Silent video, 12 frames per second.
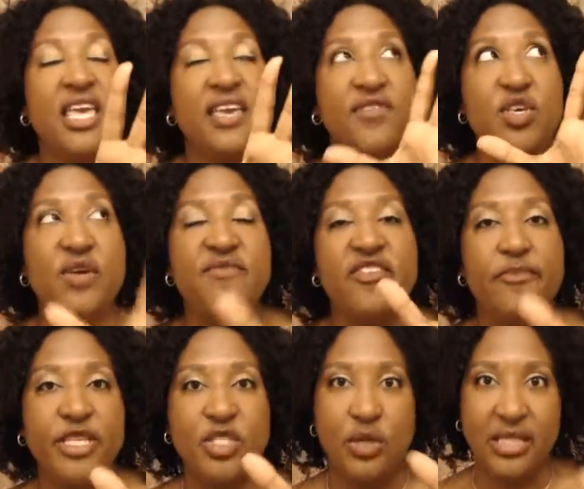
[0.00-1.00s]
If you've never
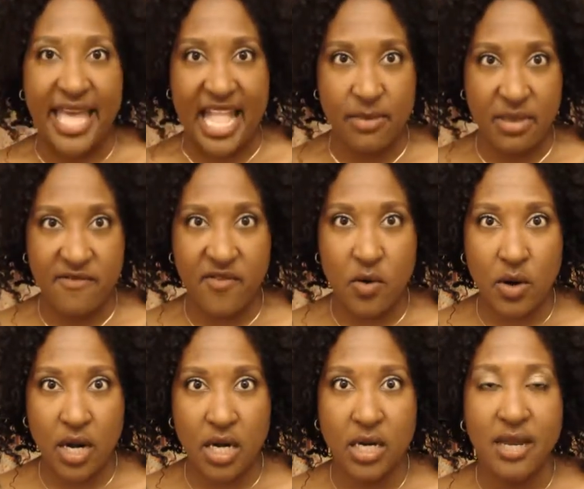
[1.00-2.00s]
been to Atlanta
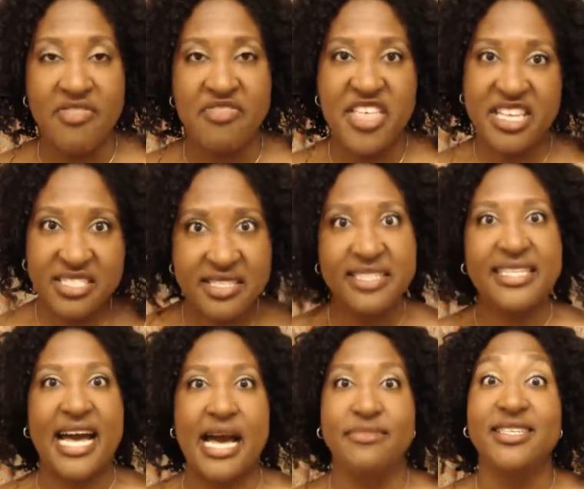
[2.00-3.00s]
before, this is the
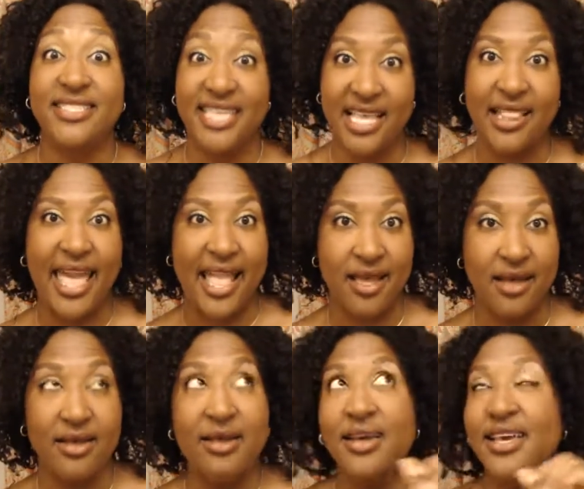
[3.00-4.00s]
time to see
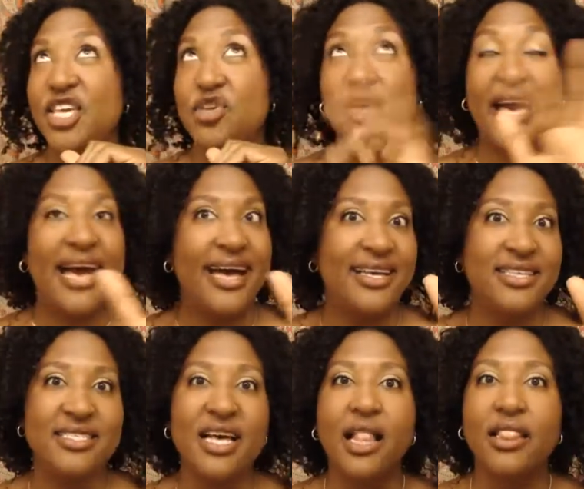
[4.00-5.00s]
Atlanta. You
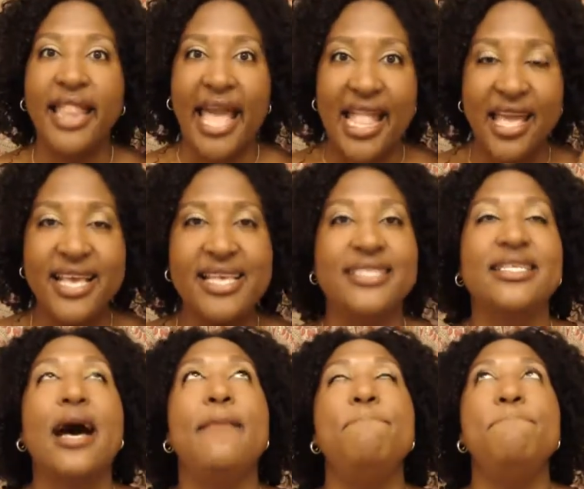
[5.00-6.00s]
guys, Atlanta is
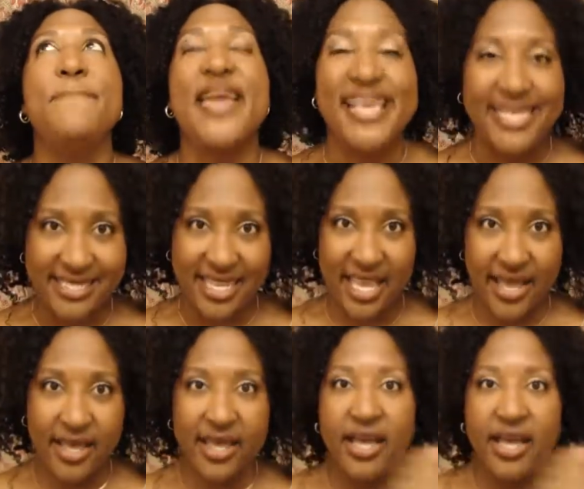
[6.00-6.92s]
amazing.